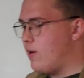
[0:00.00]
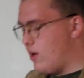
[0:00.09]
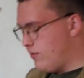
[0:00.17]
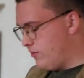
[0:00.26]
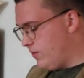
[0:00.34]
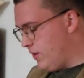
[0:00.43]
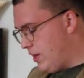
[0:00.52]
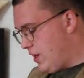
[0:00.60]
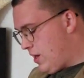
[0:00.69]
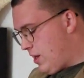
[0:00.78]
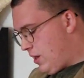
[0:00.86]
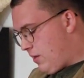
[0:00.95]
however,
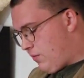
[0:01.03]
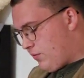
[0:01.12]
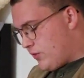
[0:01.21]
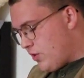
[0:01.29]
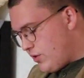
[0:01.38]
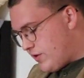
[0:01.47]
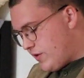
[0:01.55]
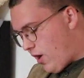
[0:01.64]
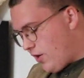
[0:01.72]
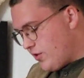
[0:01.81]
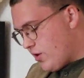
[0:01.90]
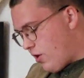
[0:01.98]
due to
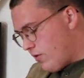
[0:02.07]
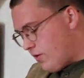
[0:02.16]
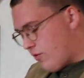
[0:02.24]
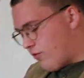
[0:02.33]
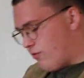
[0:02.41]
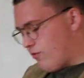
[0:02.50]
the unknown